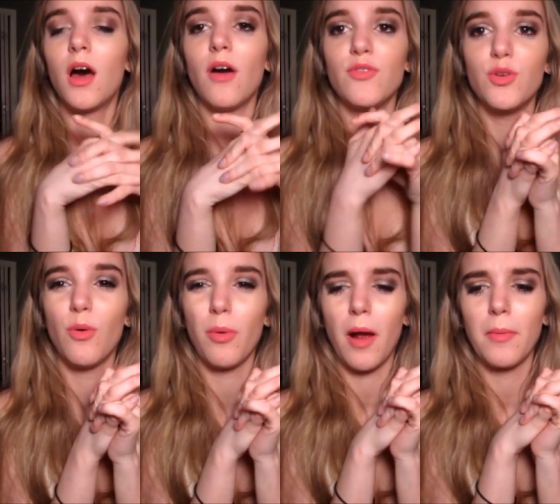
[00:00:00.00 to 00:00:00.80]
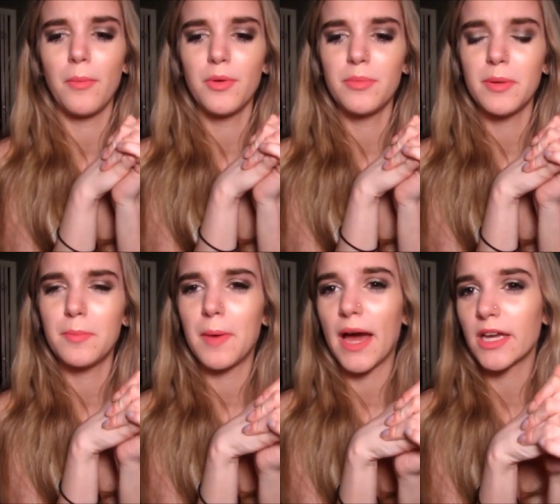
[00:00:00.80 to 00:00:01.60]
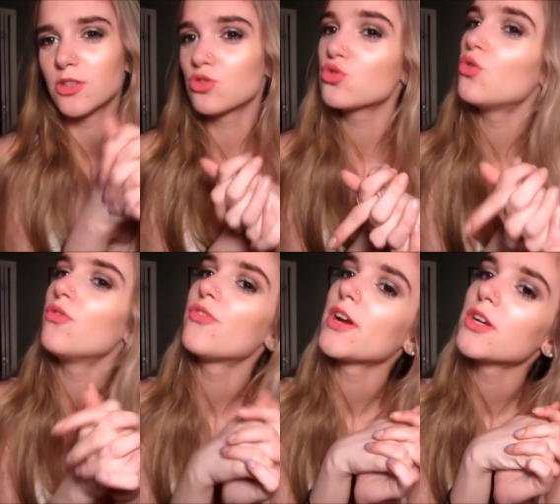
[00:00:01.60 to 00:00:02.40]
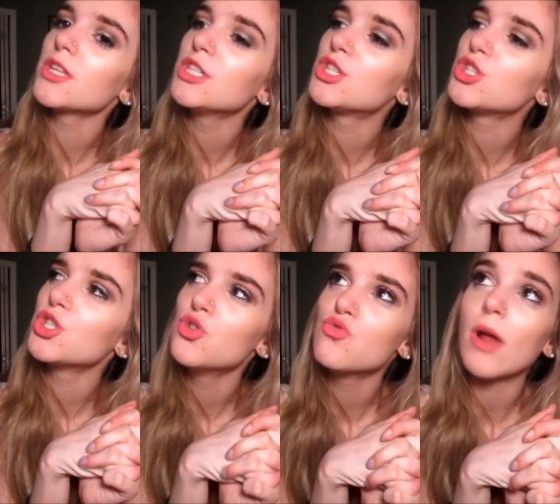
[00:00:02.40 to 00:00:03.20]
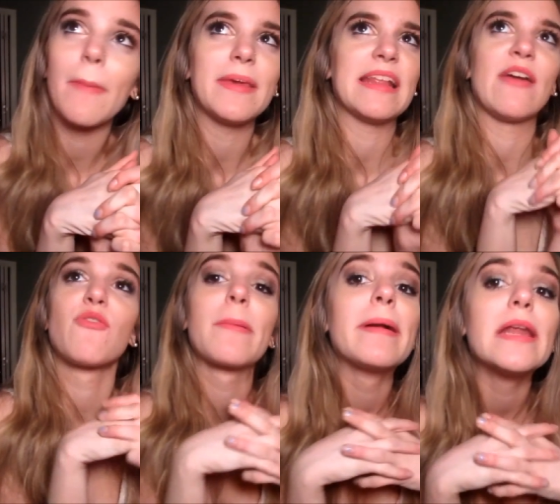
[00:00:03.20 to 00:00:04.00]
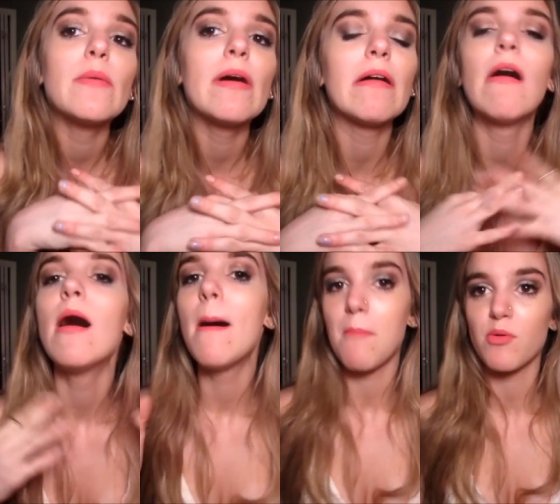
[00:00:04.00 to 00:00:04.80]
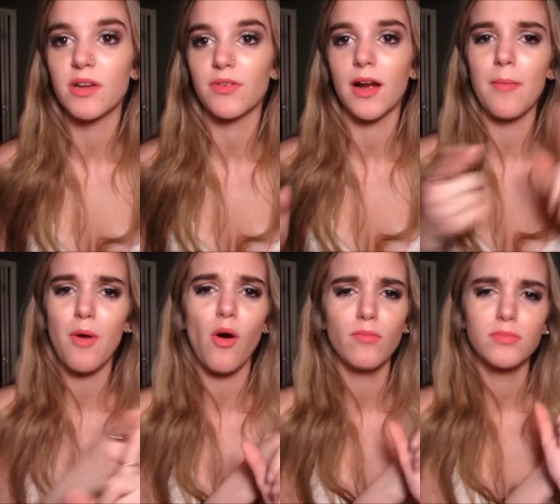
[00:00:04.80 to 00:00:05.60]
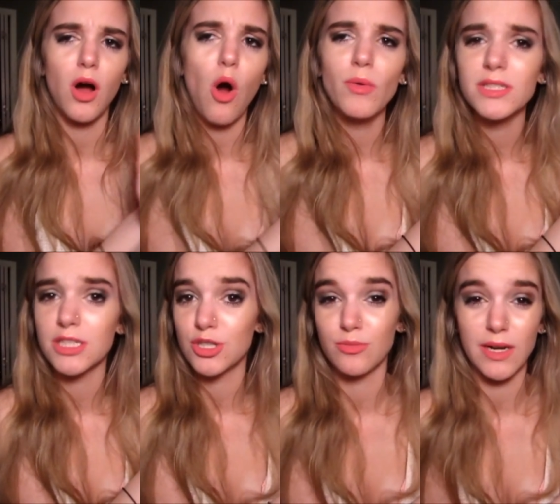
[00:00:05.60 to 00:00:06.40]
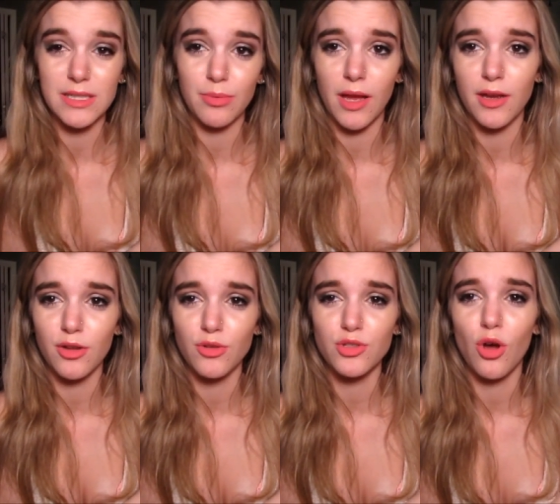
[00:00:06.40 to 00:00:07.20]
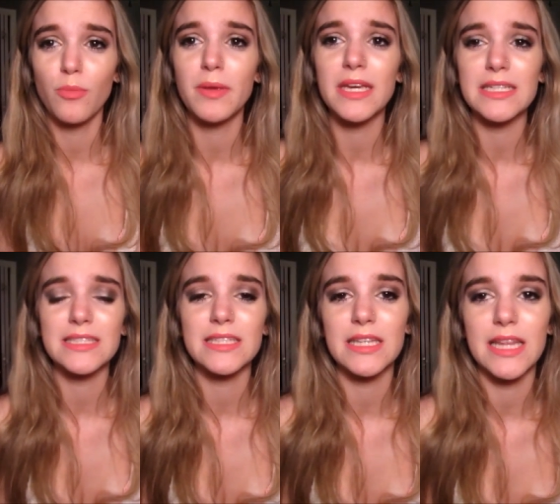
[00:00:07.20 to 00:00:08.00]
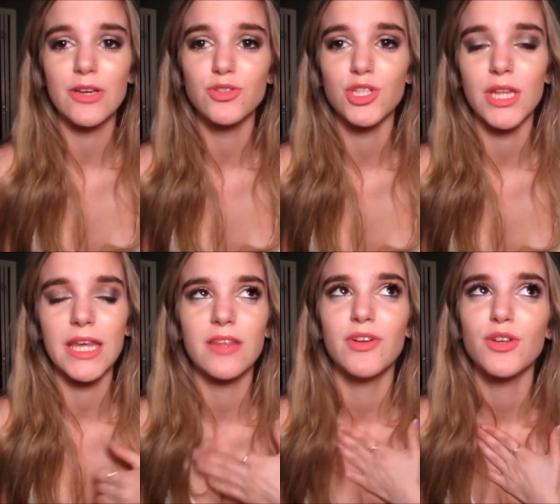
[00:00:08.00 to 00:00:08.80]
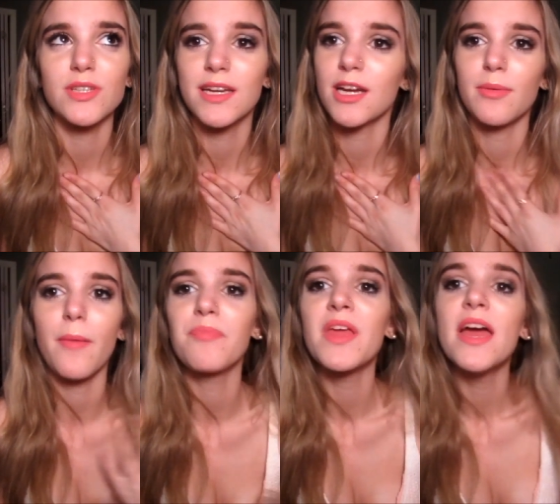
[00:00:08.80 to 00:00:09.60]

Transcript: of you will probably be back in school fairly soon. I mean, everybody will, but whatever. I'm always going to do my supply and clothes haul because those are like the videos I care about,